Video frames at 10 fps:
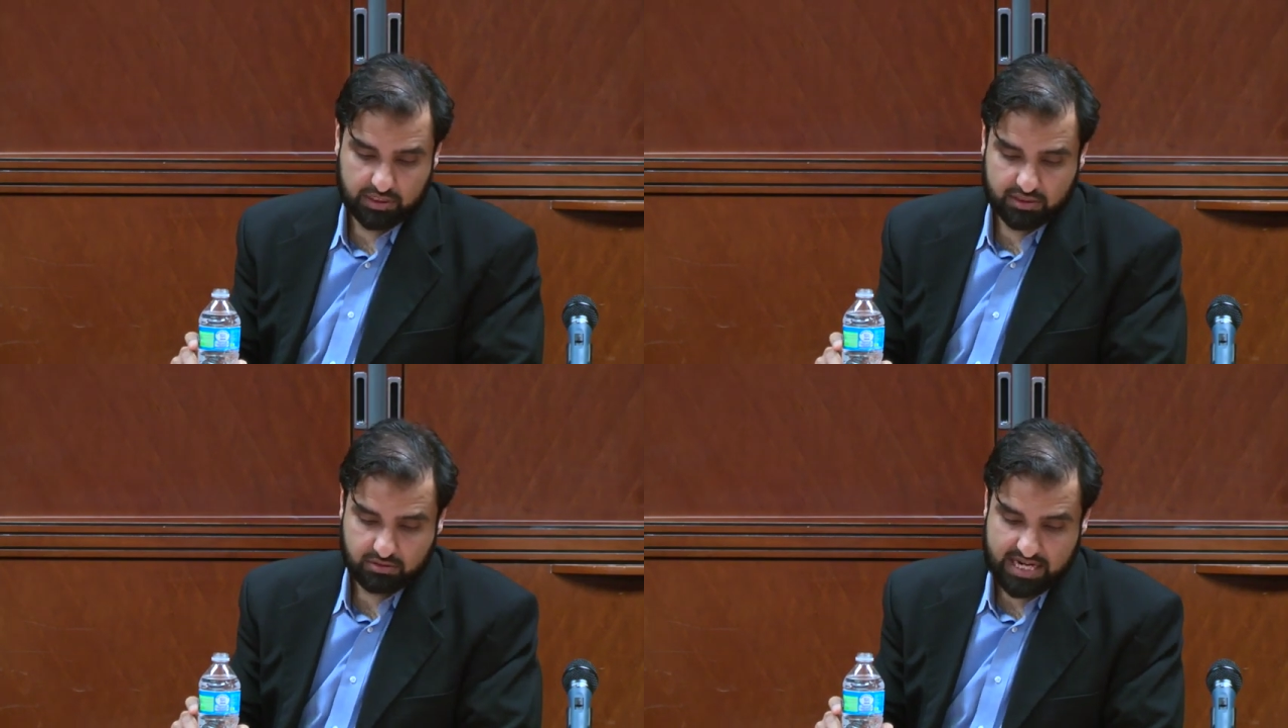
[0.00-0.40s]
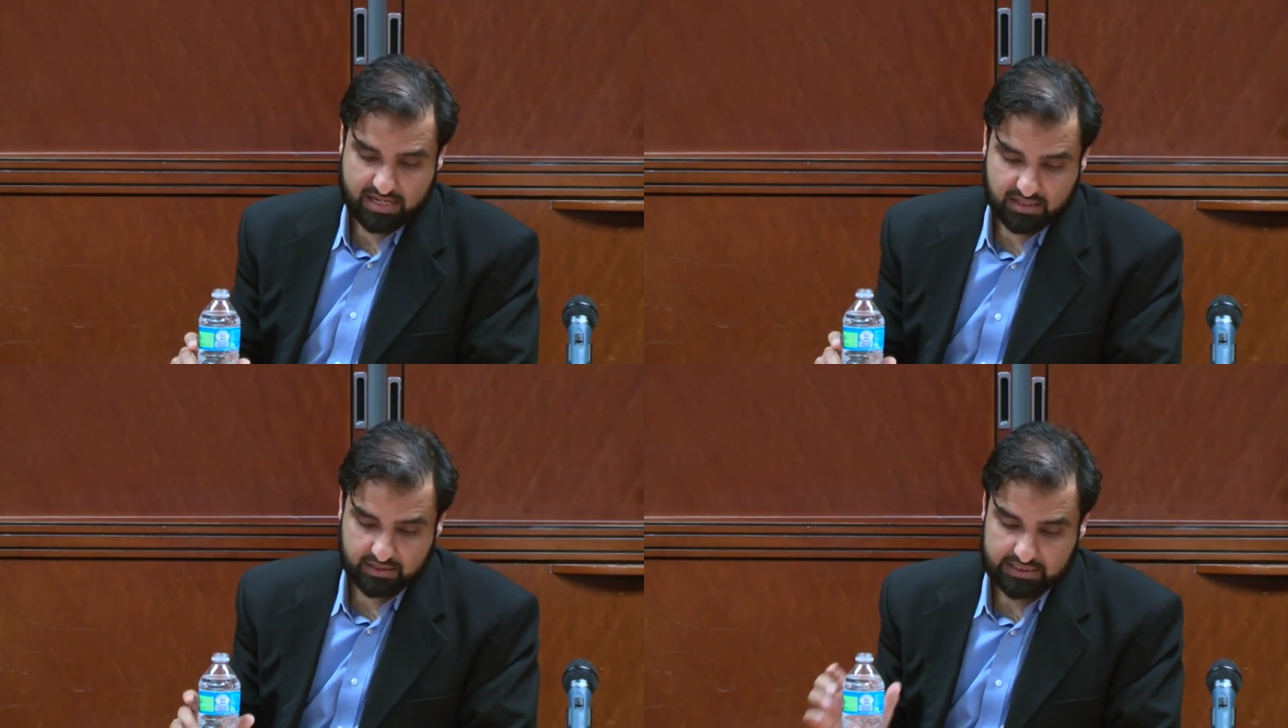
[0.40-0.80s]
in
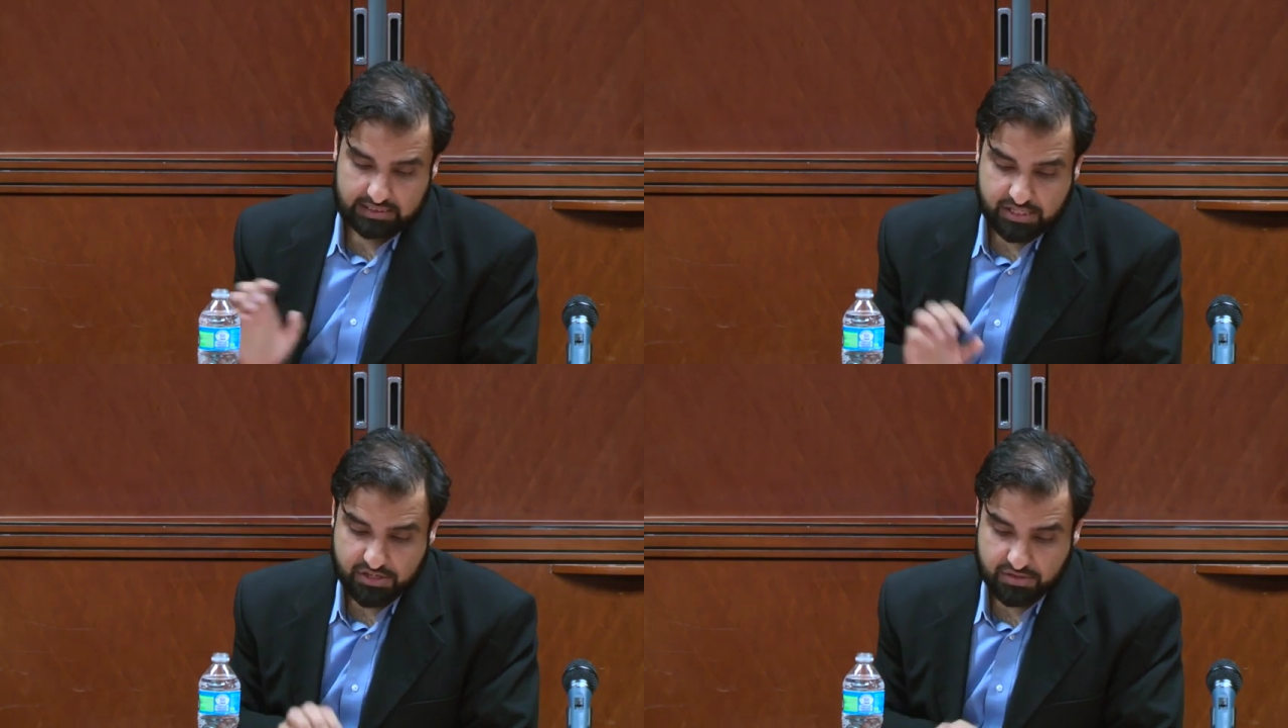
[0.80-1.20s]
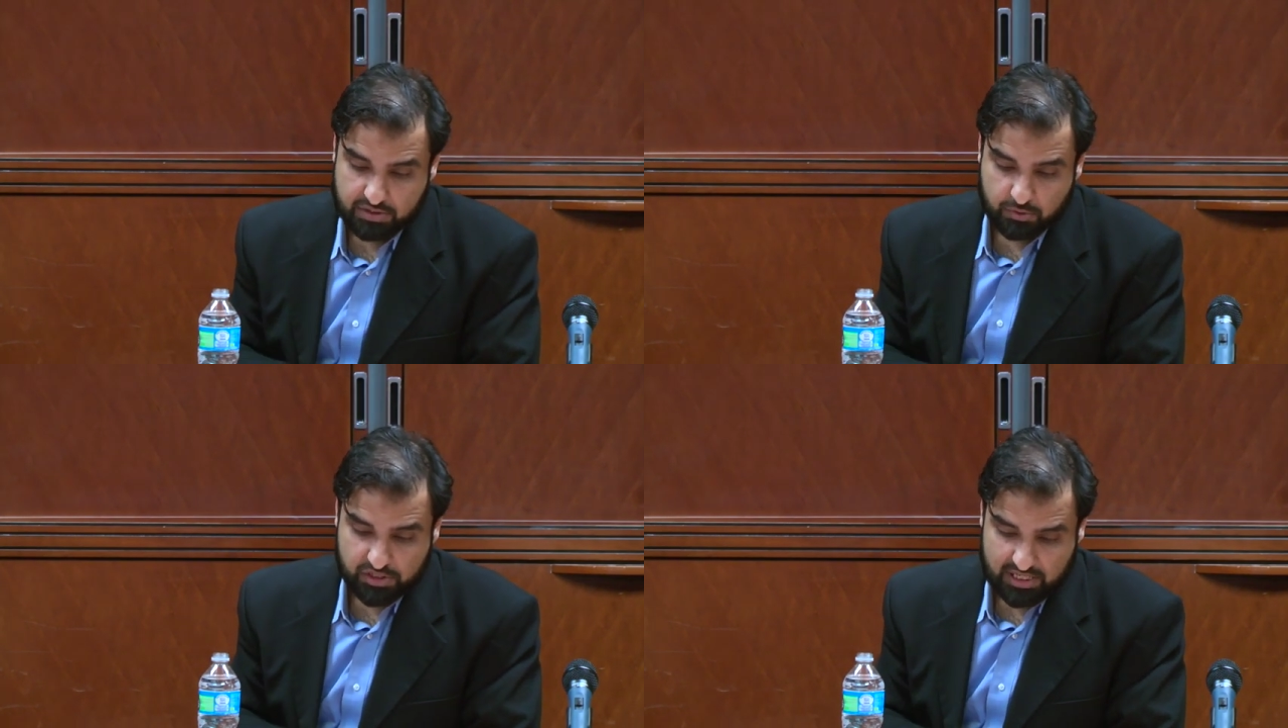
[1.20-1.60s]
creating the
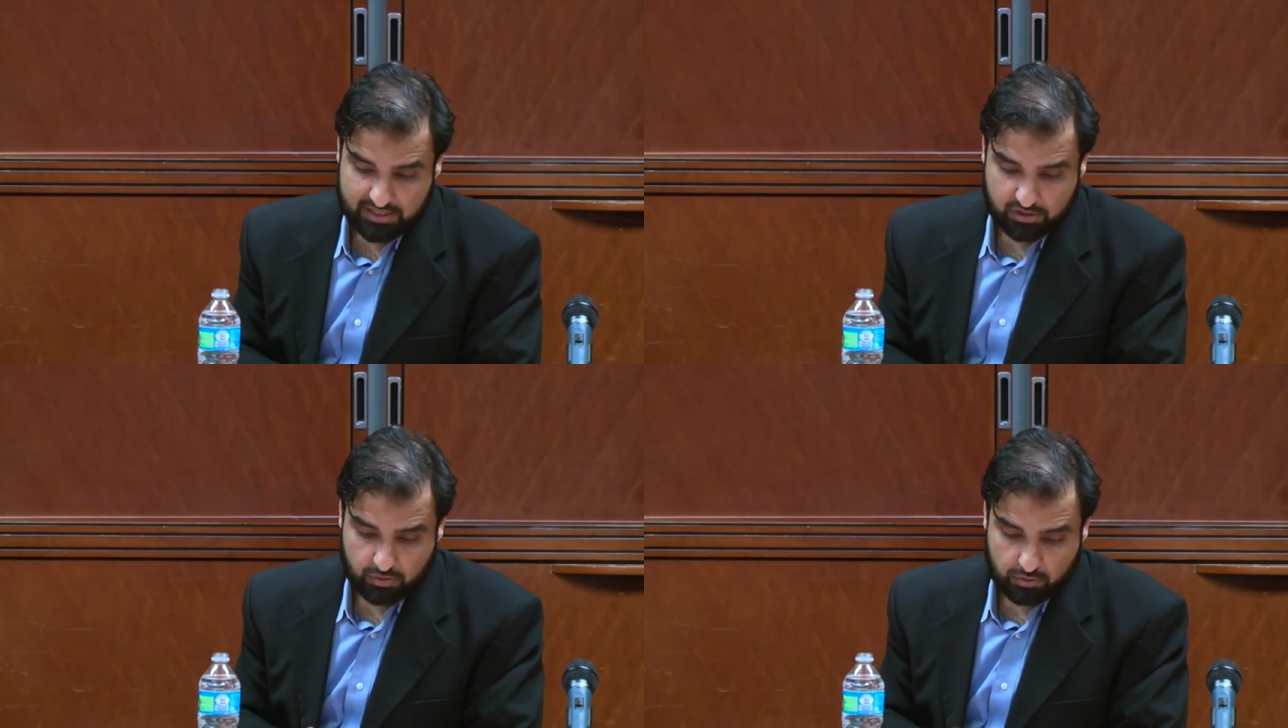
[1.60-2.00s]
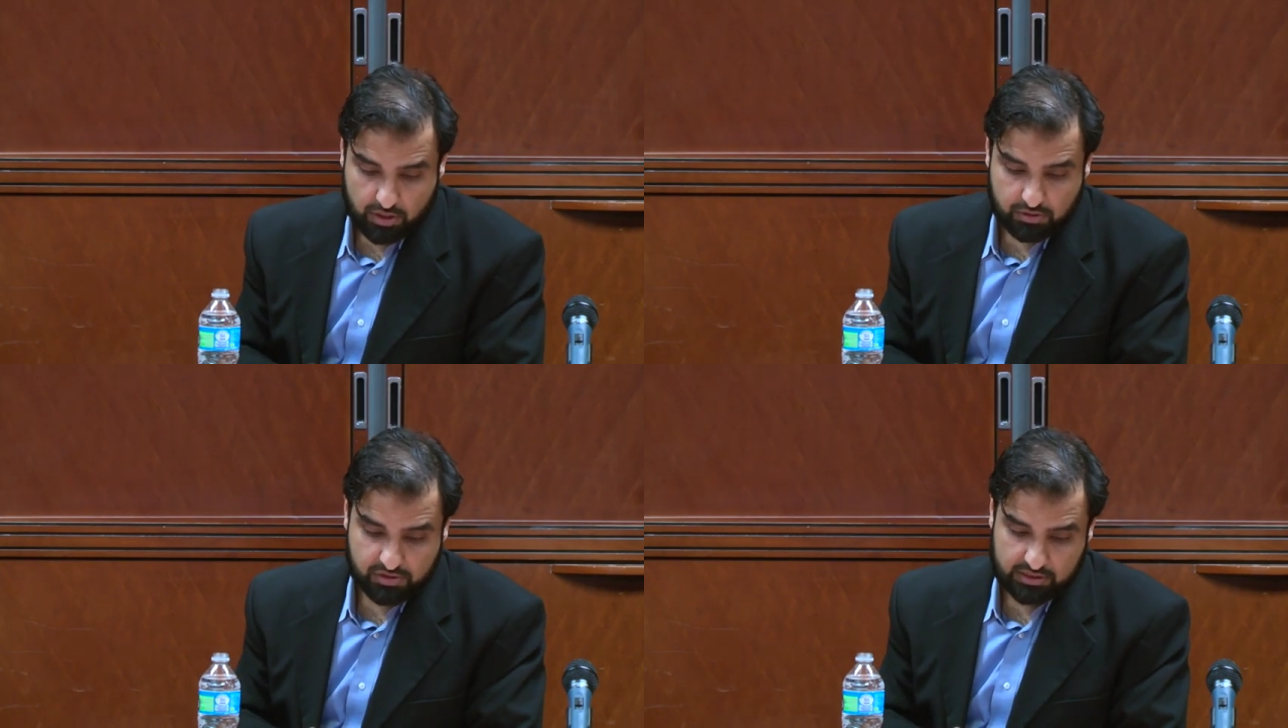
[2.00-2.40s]
conditions in which ISIS
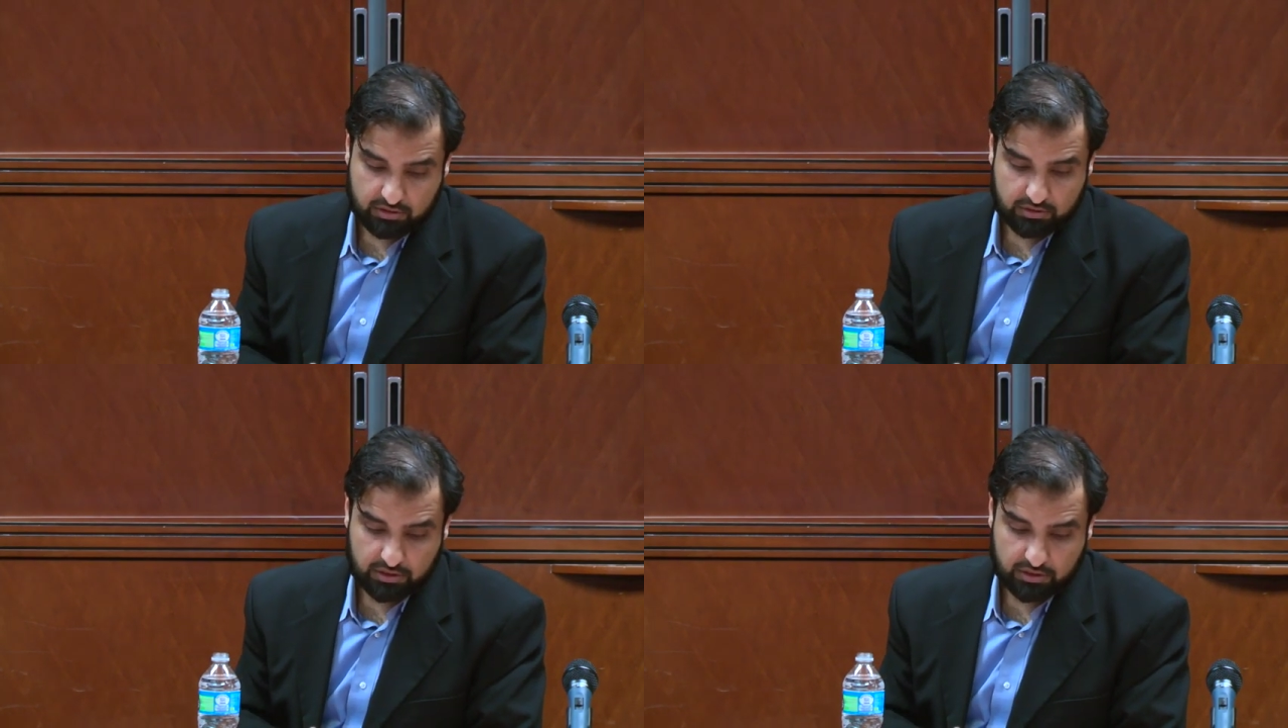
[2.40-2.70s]
arose and